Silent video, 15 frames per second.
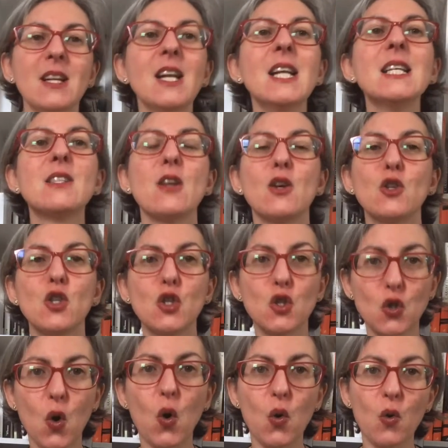It is
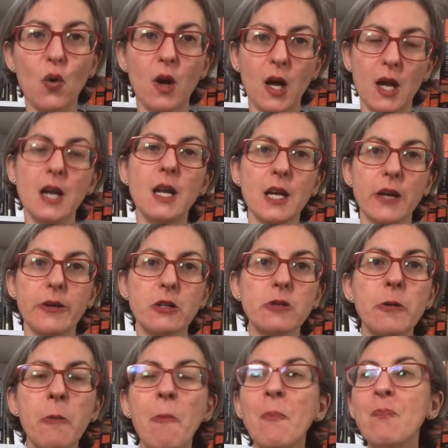so elegant,
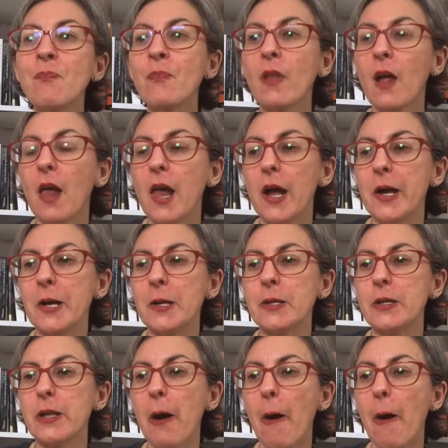and